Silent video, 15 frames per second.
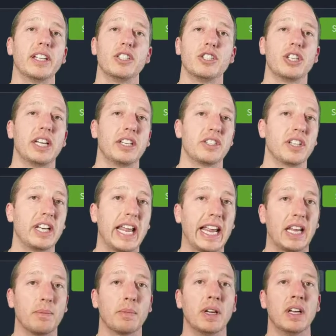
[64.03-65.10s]
ahead and change the
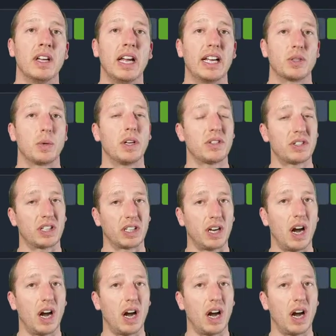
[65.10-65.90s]
name as well as the